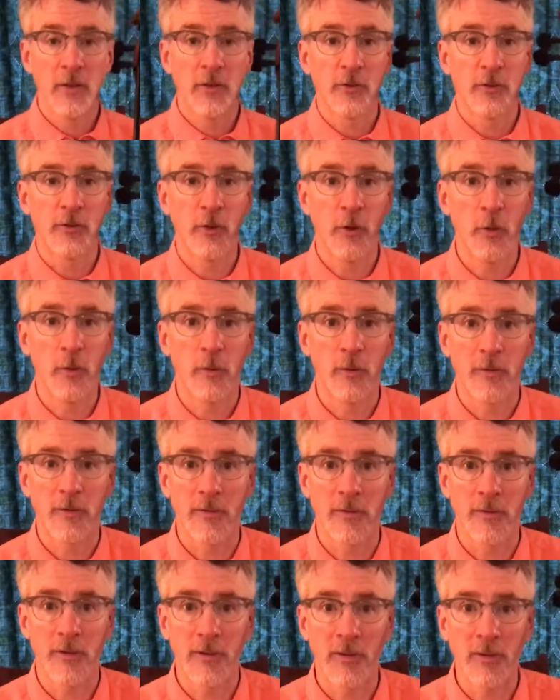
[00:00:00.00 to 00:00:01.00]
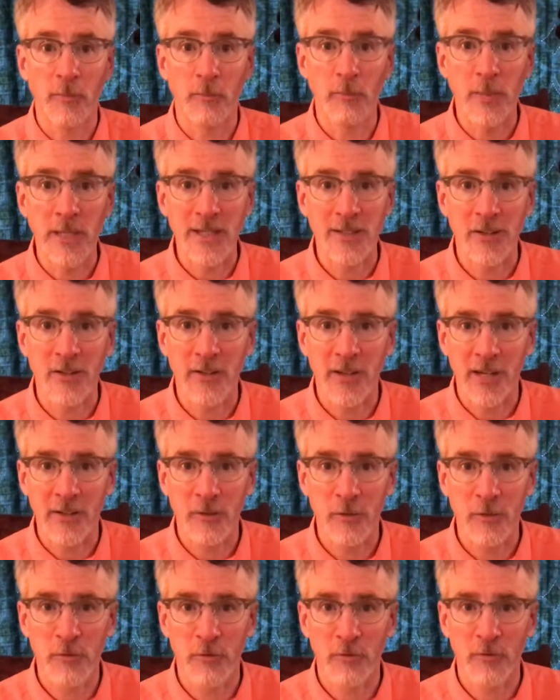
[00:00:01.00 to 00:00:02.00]
So be a
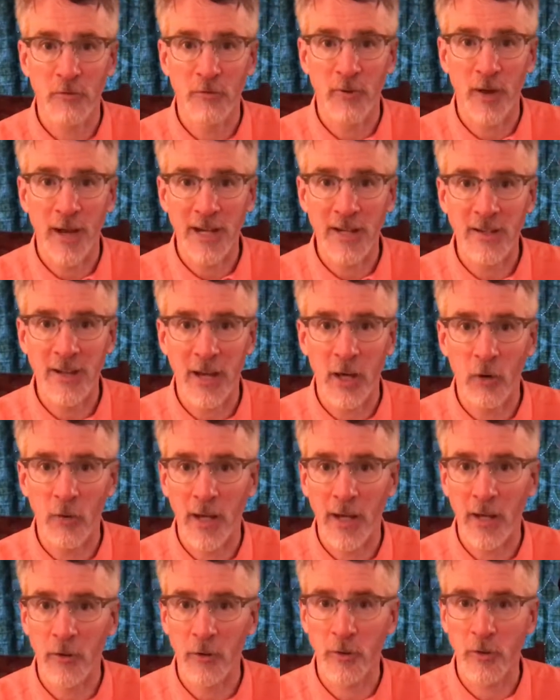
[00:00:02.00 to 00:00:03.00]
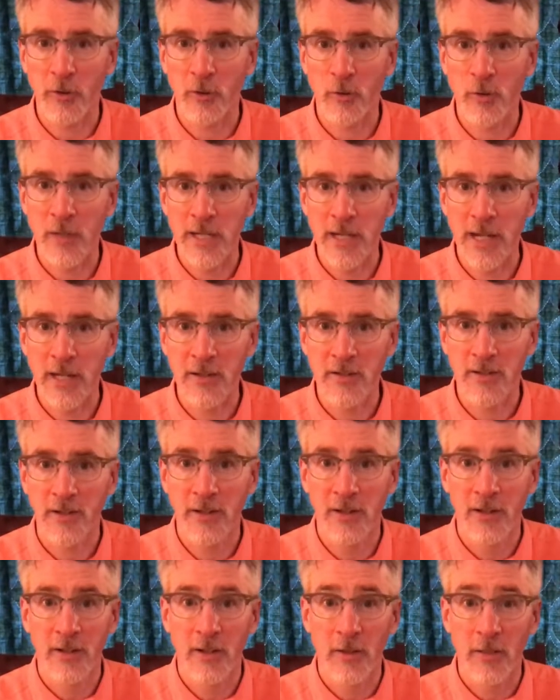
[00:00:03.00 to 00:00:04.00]
detective, find out how to create
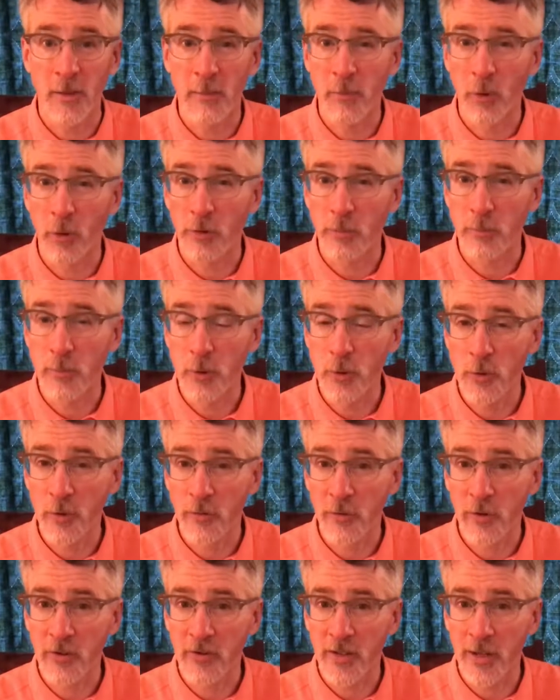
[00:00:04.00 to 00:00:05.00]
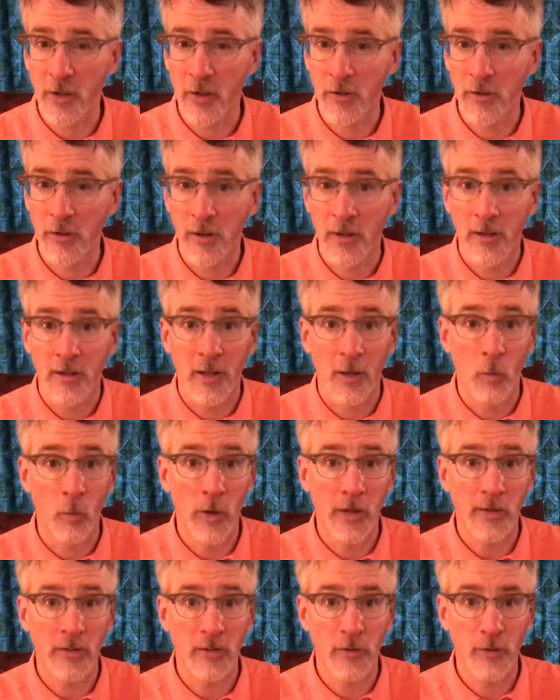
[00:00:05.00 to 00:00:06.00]
the most beautiful sound and
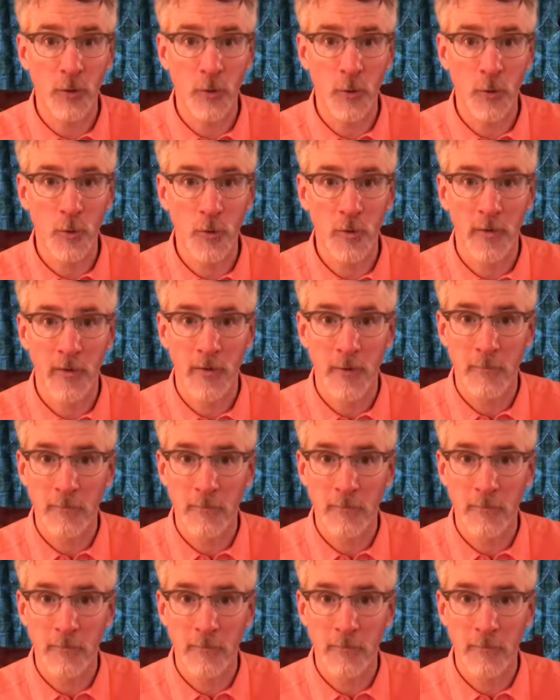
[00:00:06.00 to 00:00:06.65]
what to do